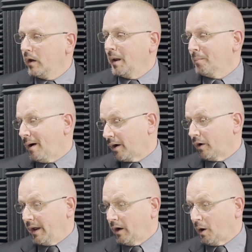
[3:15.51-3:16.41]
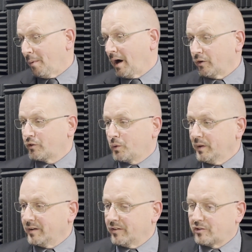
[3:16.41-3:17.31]
in modern in our modern
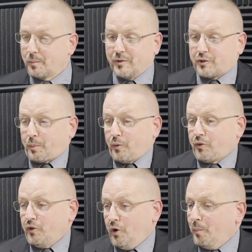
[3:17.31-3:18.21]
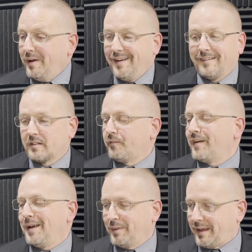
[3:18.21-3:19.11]
schooling system is to presume that the
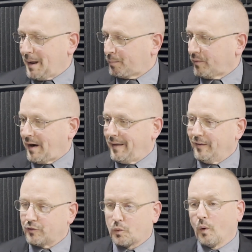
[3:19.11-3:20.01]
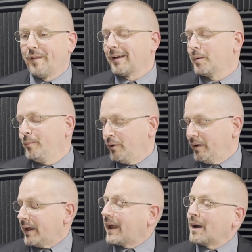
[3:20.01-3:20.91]
family can't provide this or that
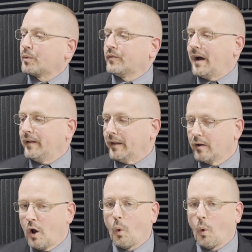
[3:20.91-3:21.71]
community can't provide it